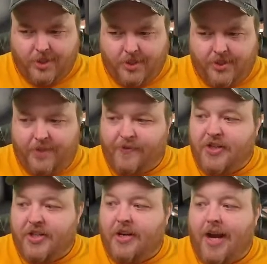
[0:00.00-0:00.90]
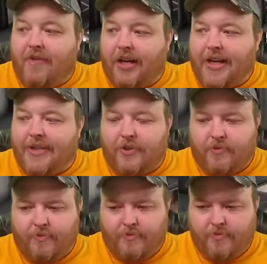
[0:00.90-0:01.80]
Chief Engineer, have a good night,
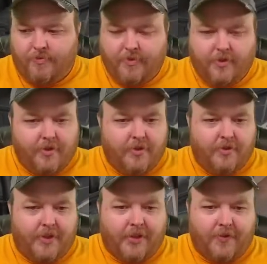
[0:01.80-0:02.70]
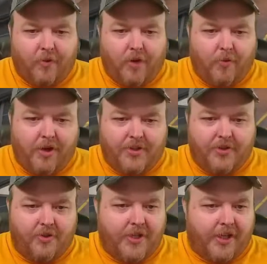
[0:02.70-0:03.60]
dude. Thanks for the well
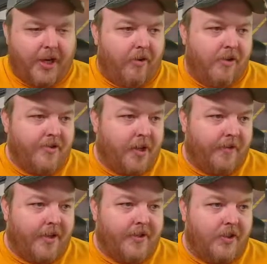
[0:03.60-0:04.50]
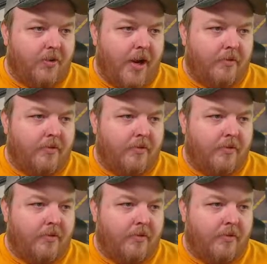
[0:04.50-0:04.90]
wishes. You take care of yourself, and I'll see you around.